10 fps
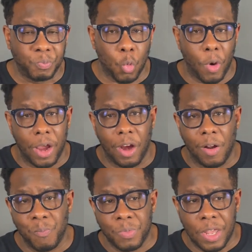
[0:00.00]

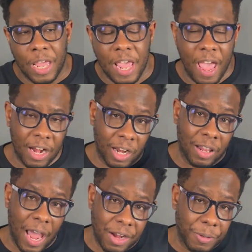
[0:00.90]
where he had a
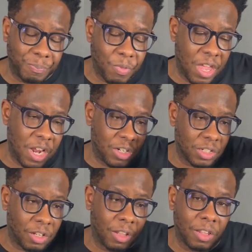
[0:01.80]
lighter and he
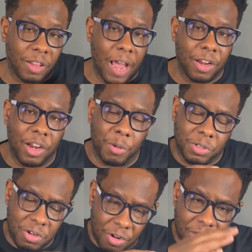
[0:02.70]
just lit the lighter, and it was
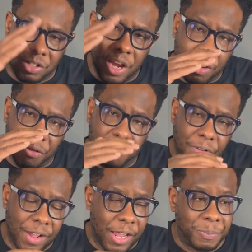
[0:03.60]
a standard
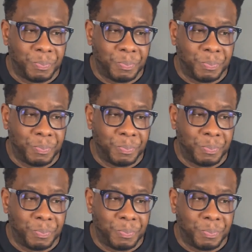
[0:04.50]
flame.